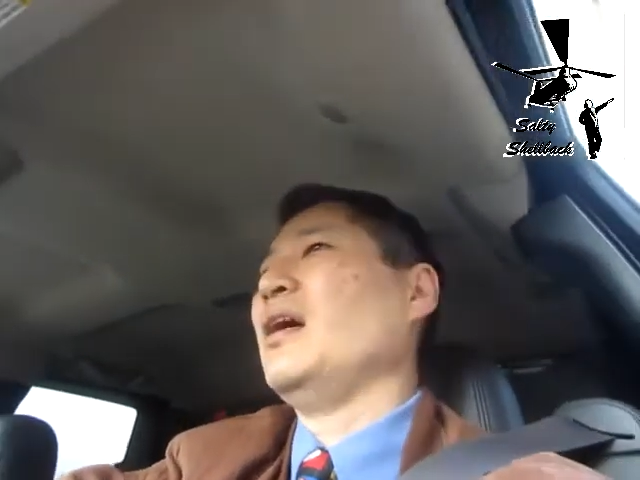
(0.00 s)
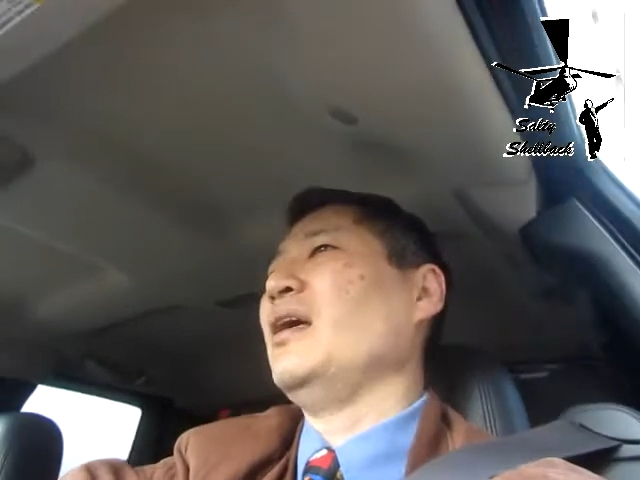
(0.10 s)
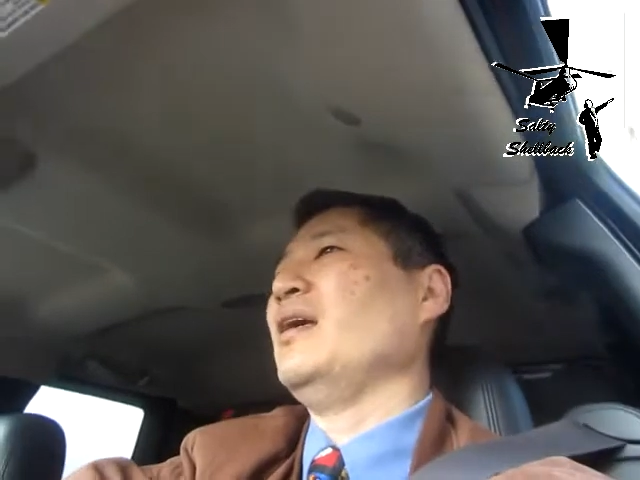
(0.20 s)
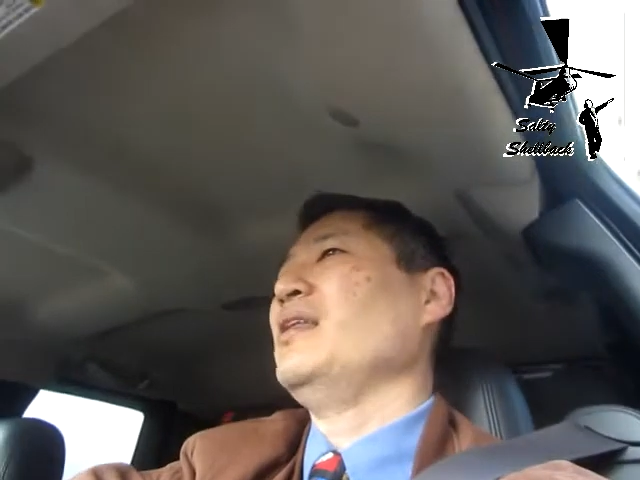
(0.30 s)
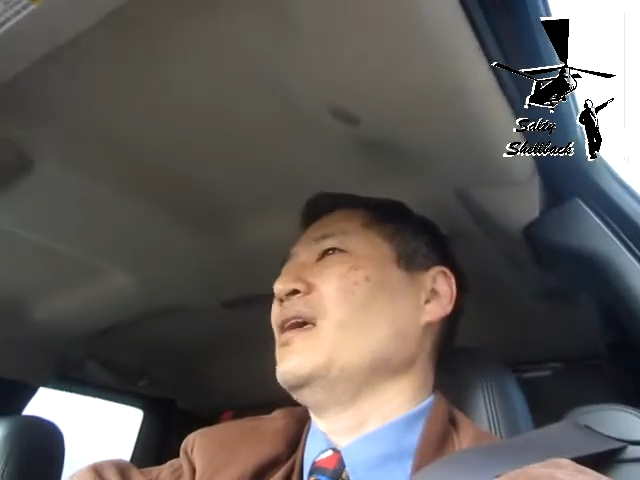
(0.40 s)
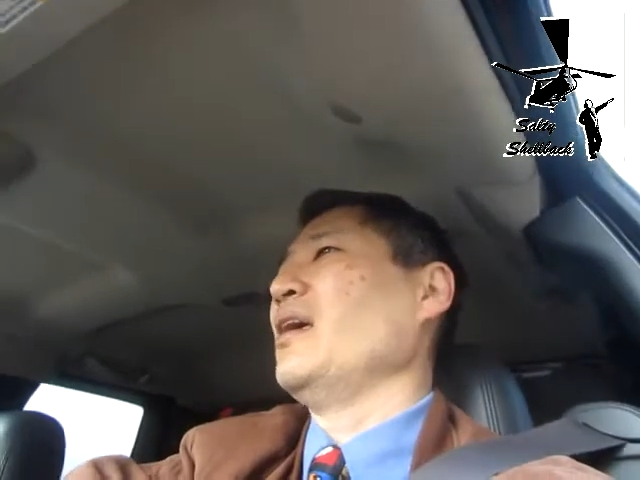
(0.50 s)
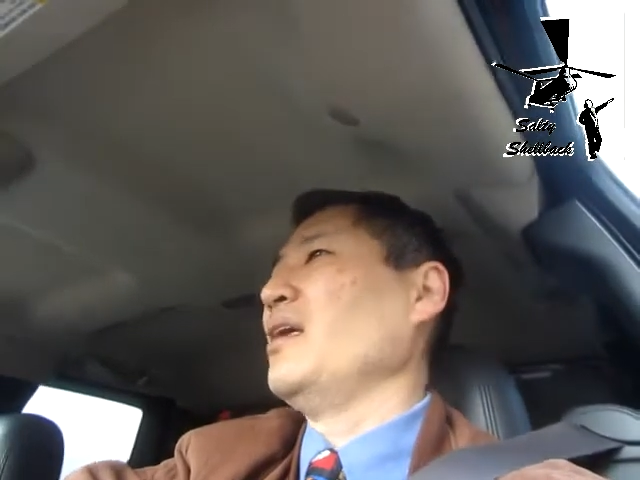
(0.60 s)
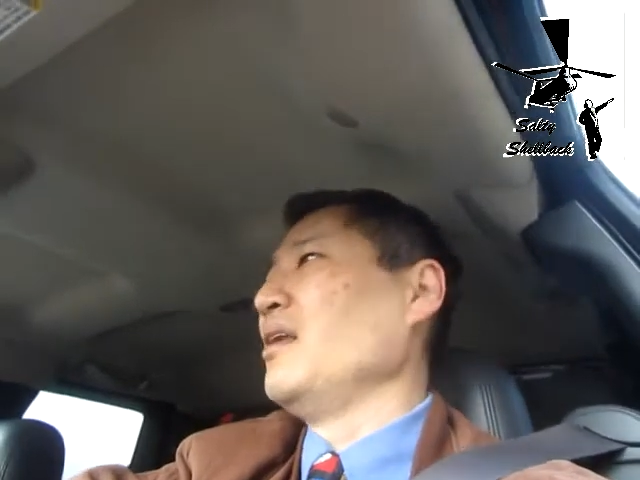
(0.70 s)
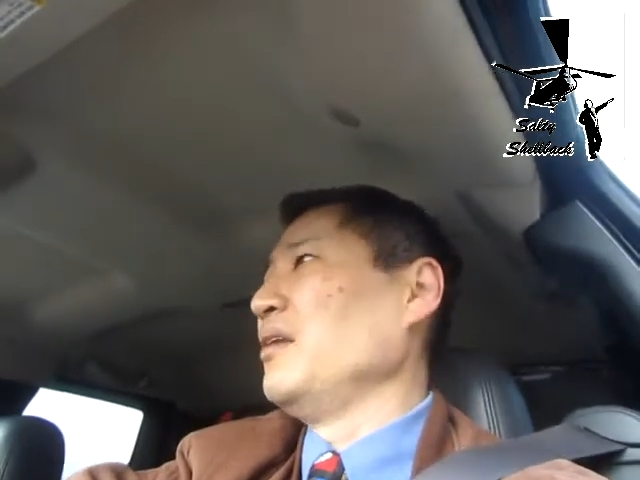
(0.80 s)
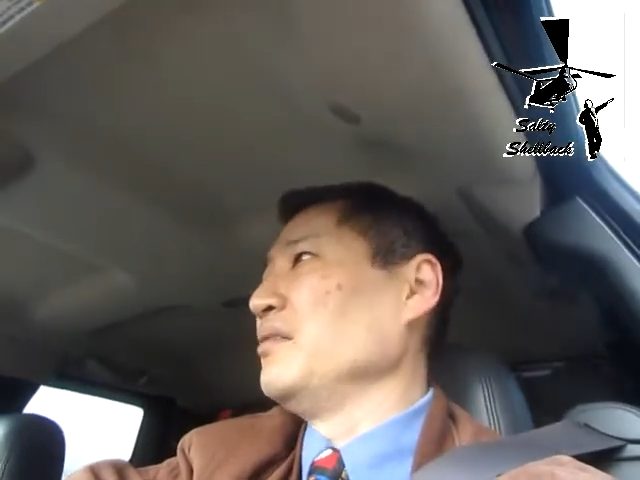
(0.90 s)
in the
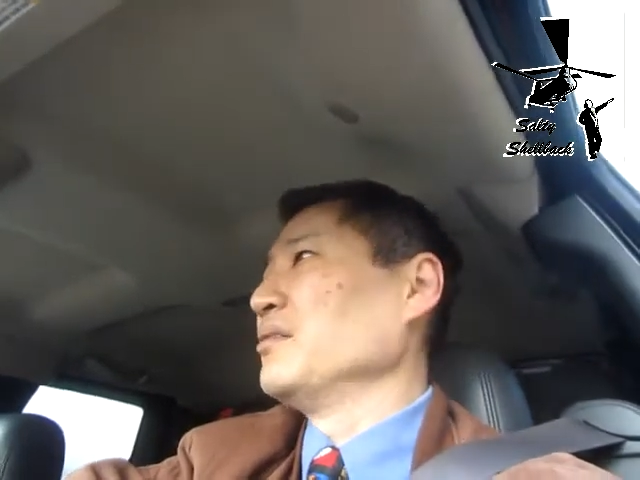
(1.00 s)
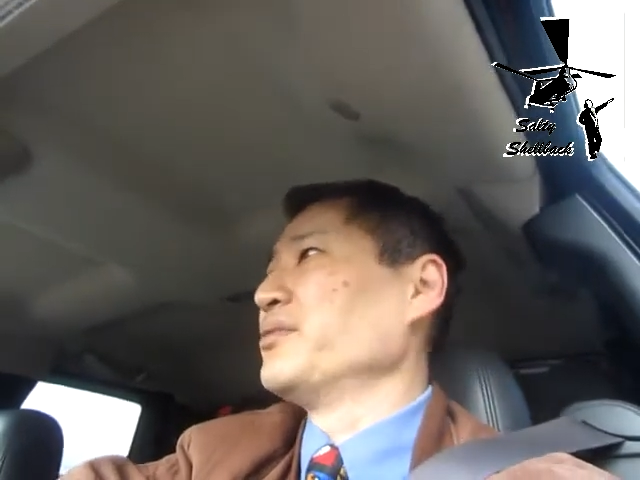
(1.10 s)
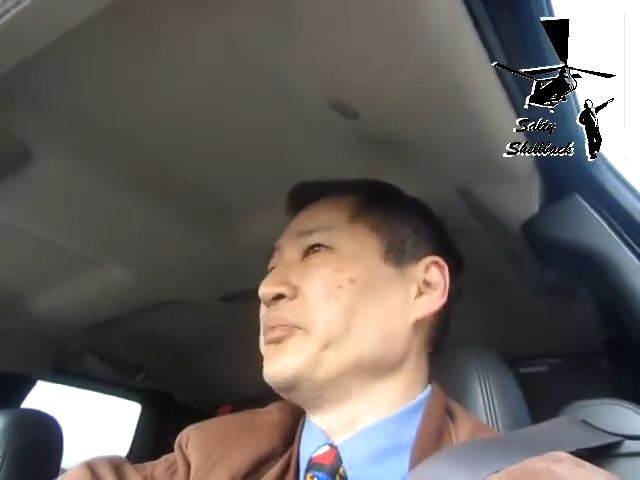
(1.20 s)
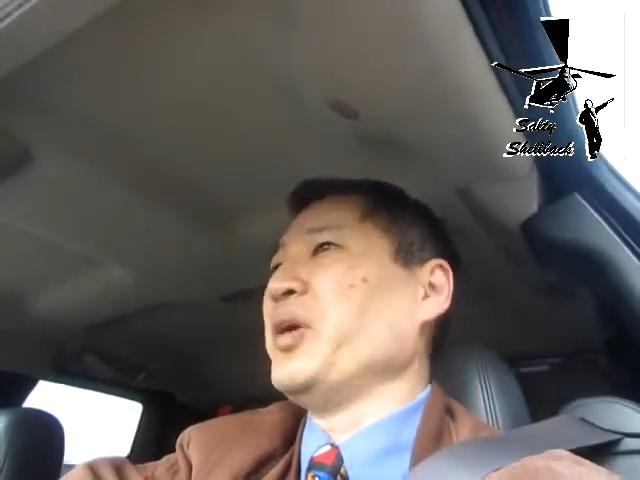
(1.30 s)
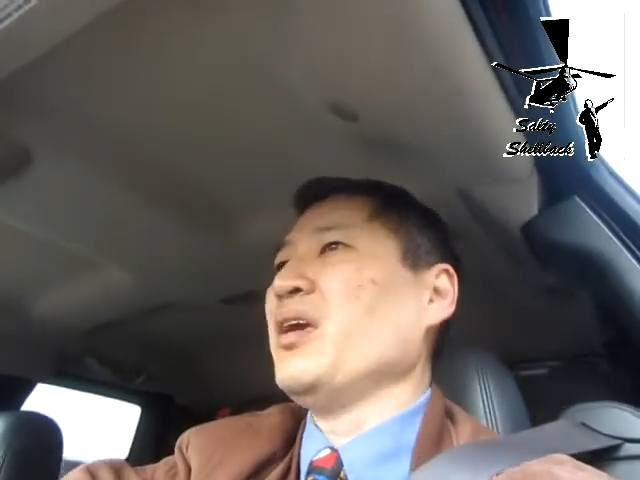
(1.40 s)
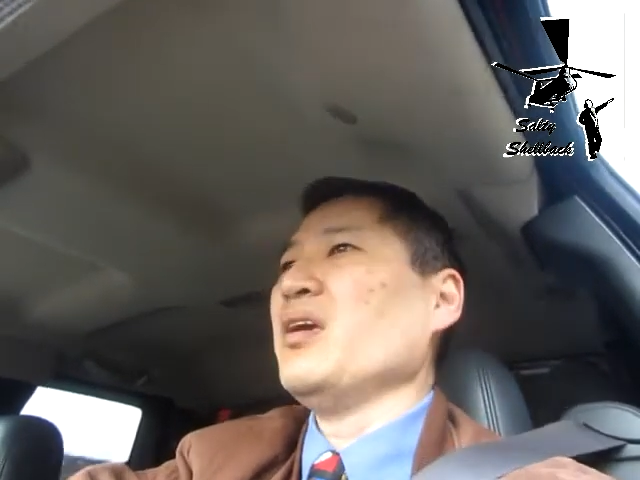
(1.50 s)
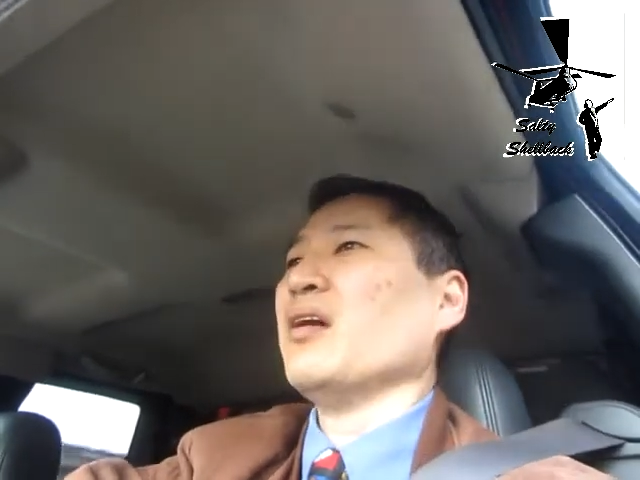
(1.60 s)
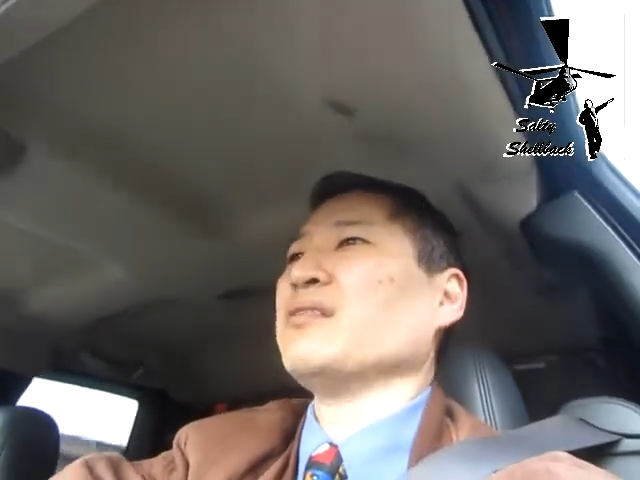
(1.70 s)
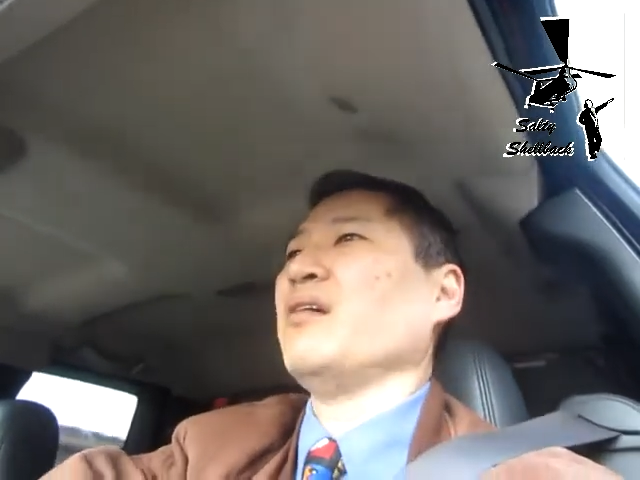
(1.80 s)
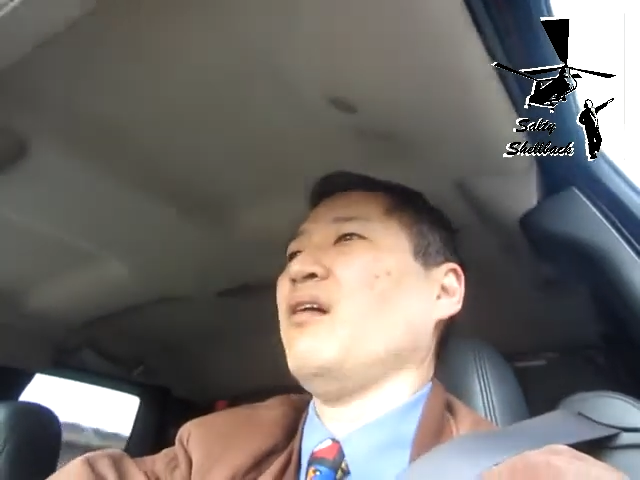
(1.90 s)
end, to me,
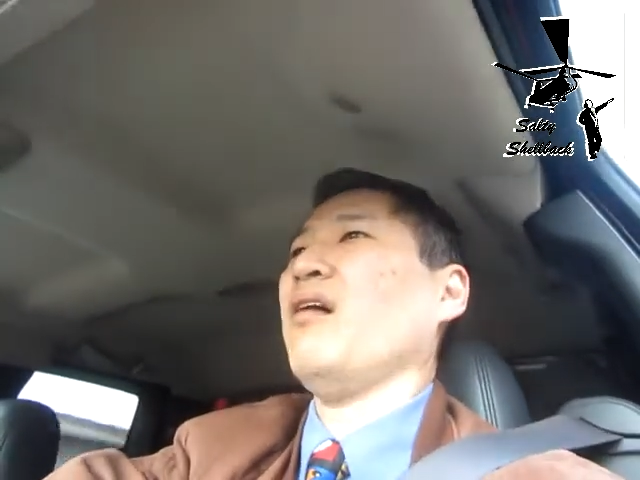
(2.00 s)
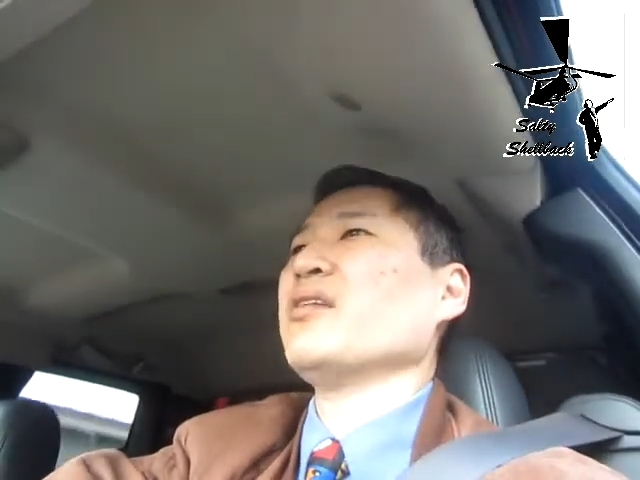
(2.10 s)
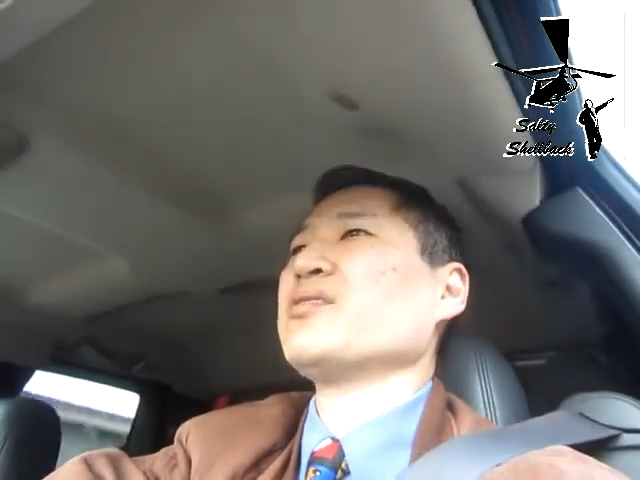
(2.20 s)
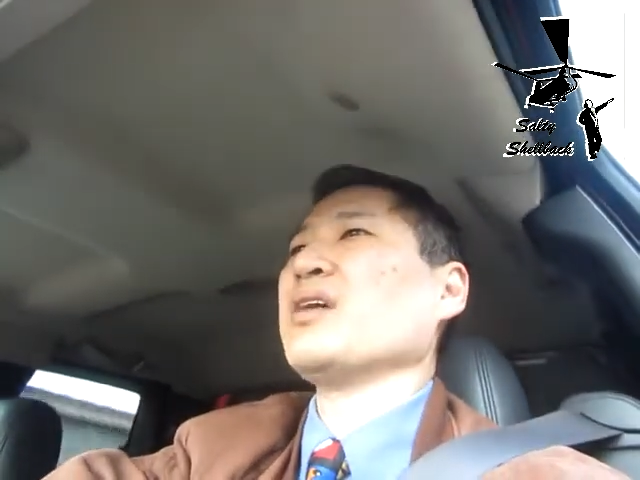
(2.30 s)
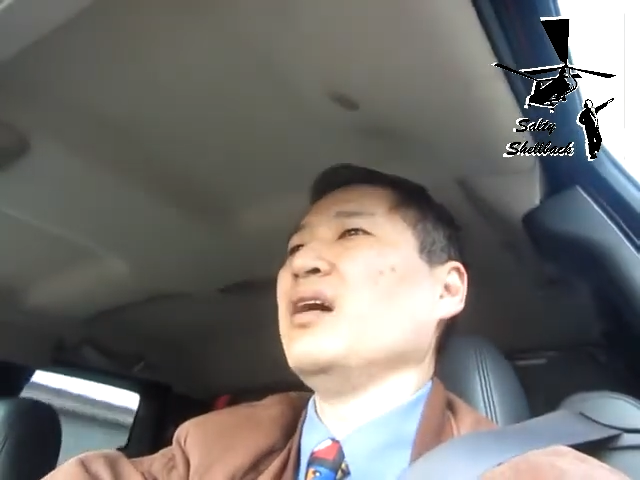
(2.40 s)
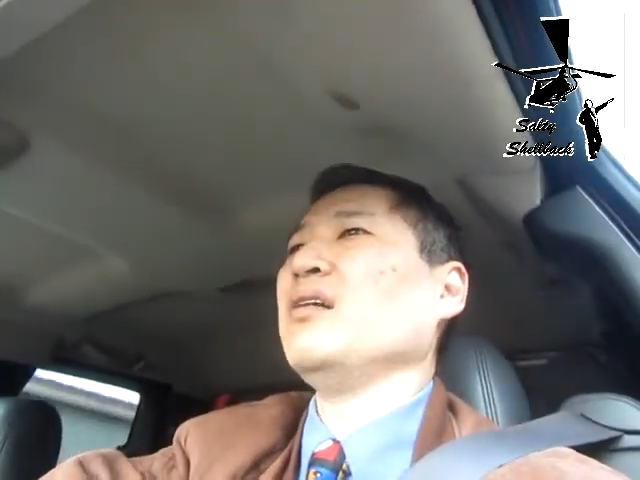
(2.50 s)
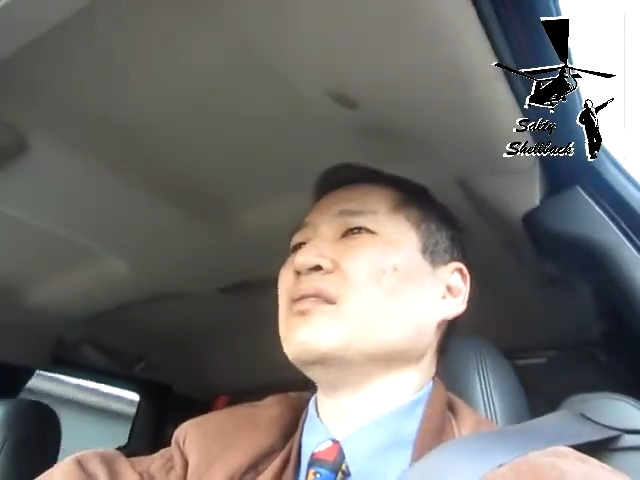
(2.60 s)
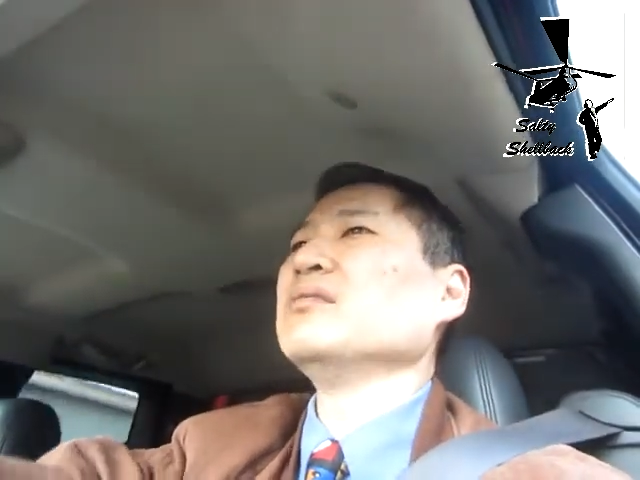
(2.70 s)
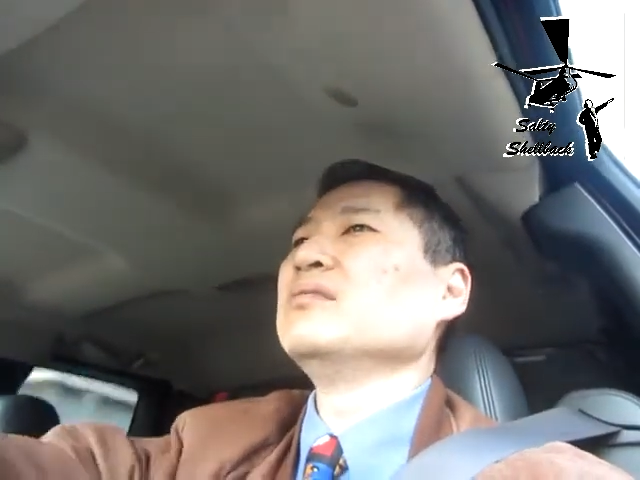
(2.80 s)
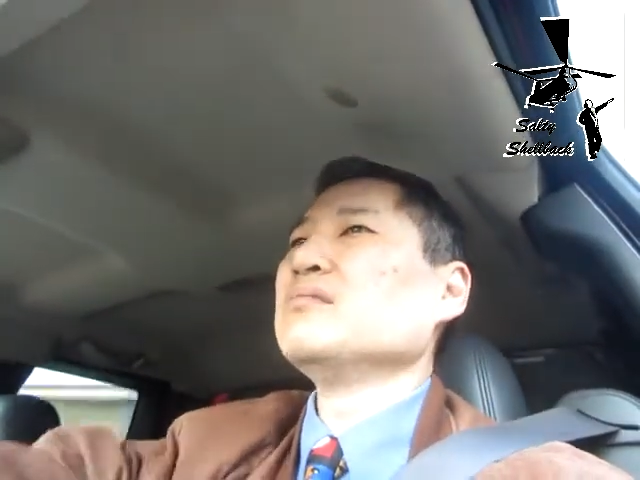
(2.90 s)
the hard sell,